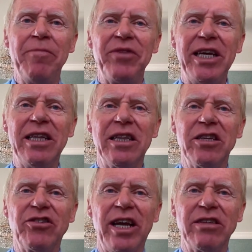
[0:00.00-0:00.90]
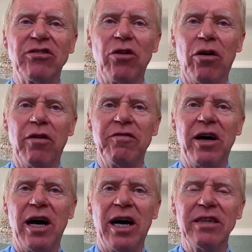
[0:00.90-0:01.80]
in the sense of
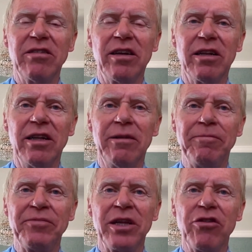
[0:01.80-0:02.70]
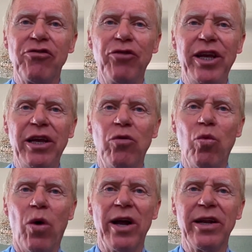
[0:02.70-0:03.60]
Article
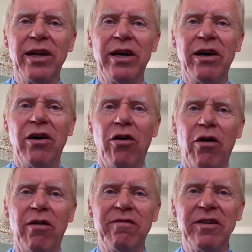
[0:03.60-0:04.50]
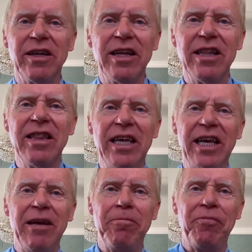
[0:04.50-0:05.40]
3.1 of
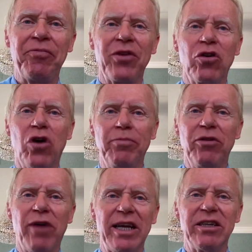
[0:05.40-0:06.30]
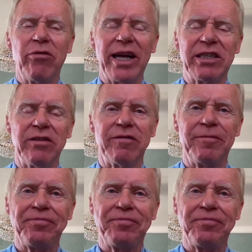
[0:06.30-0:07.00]
the Copyright Directive.